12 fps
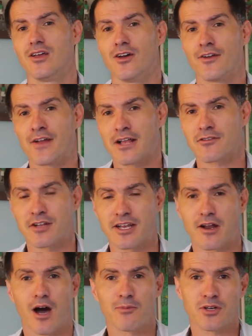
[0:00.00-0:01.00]
an alternate
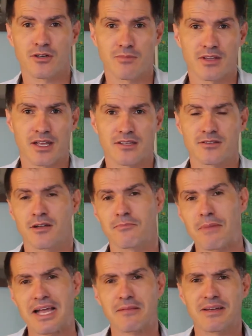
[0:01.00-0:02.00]
option, but that is not
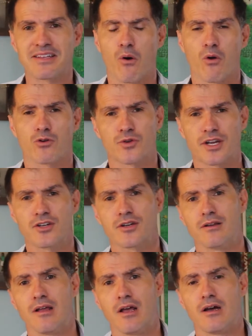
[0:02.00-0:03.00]
backed by the old tradition,